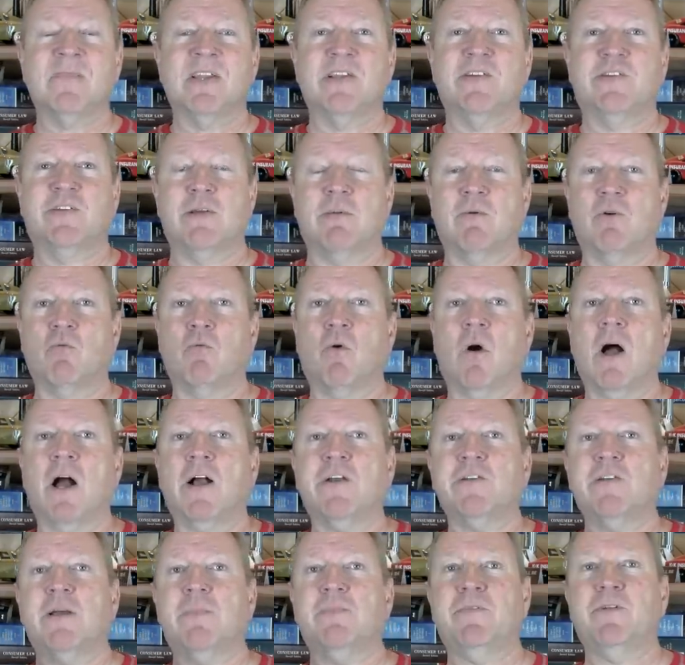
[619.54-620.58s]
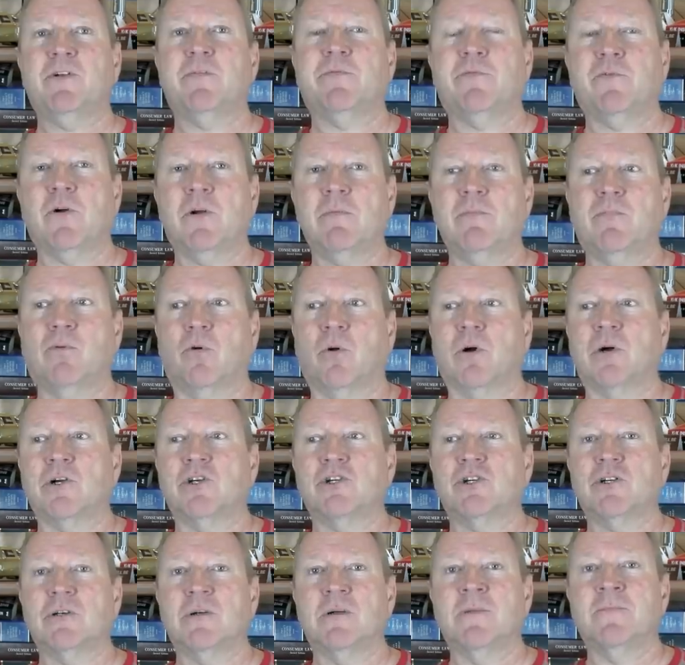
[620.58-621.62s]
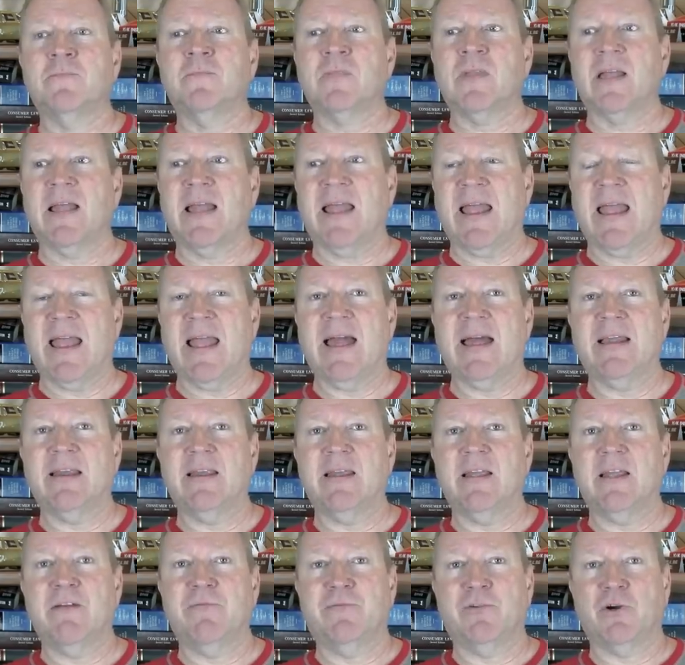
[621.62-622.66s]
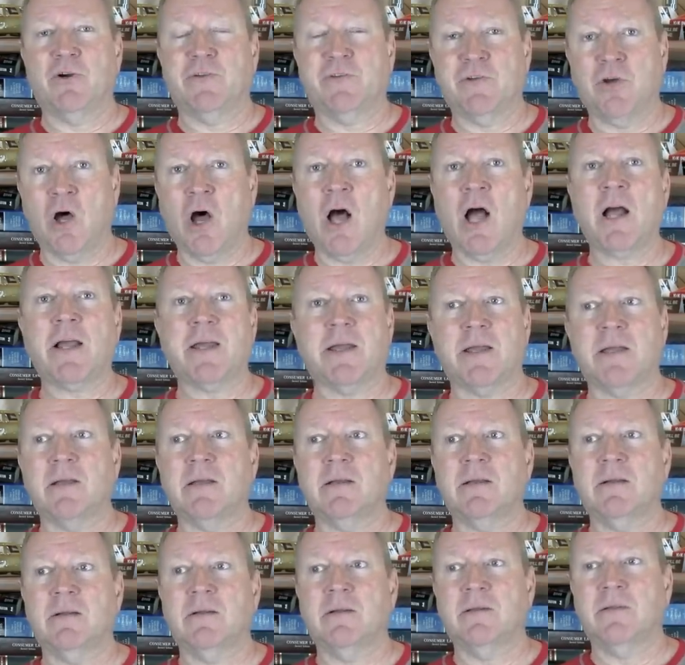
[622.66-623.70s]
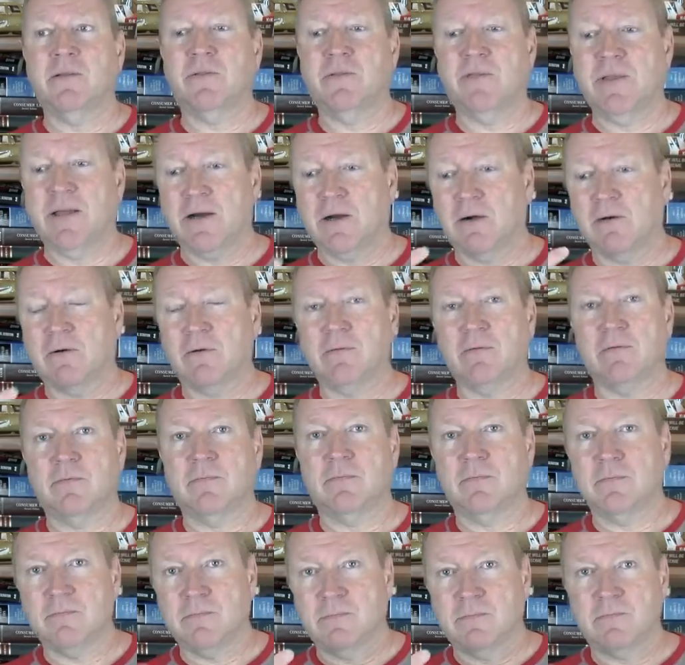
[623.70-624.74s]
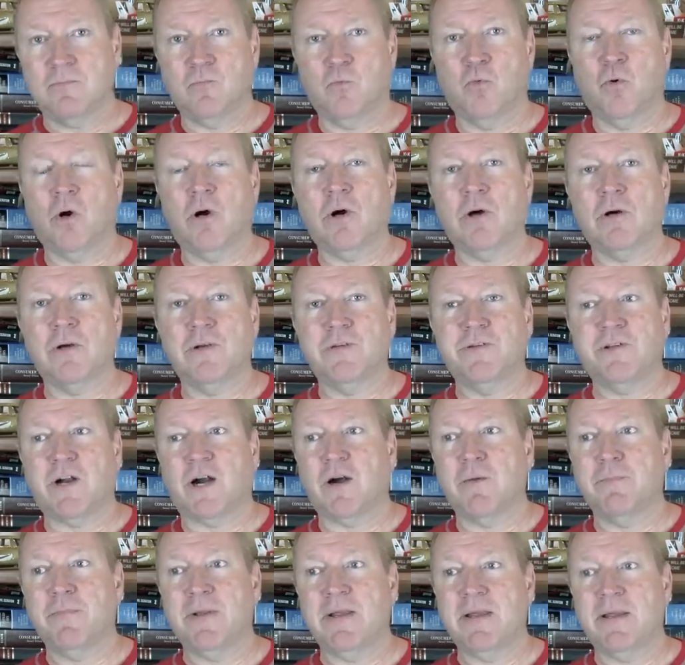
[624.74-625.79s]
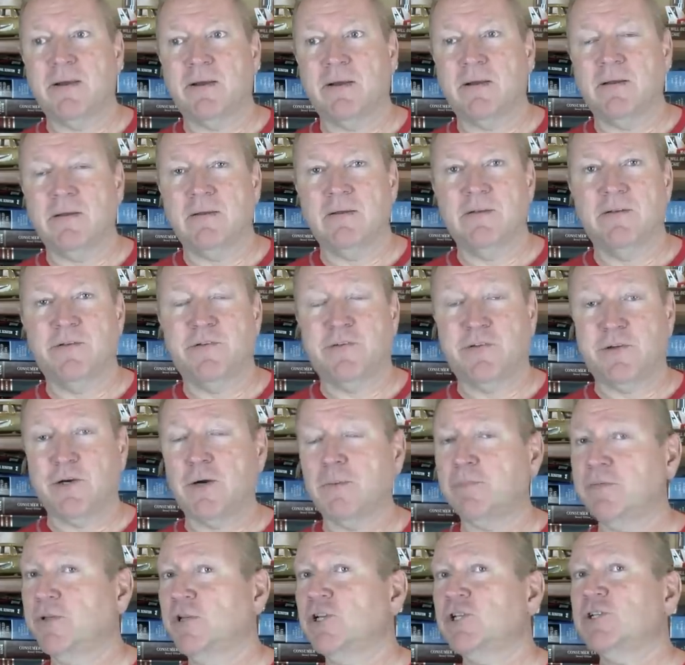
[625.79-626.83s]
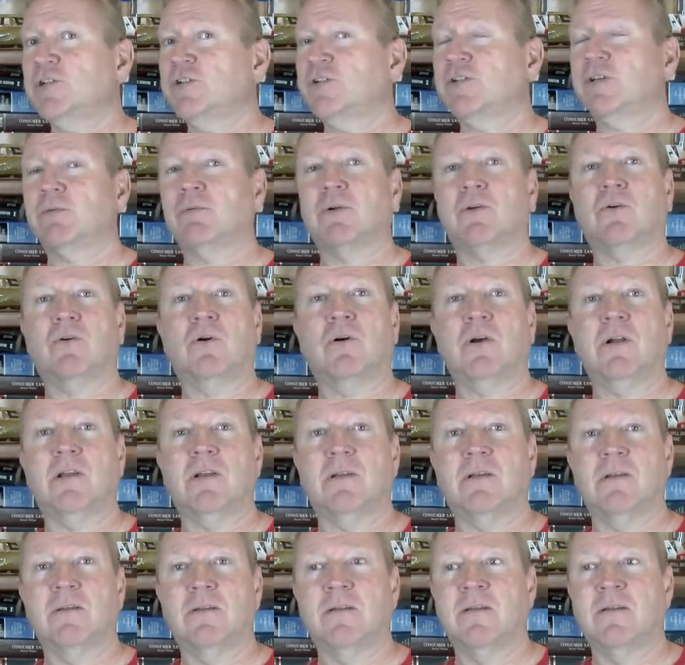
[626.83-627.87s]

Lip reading: Someone walks up to your front porch, and if they're talking, their words are being surreptitiously recorded.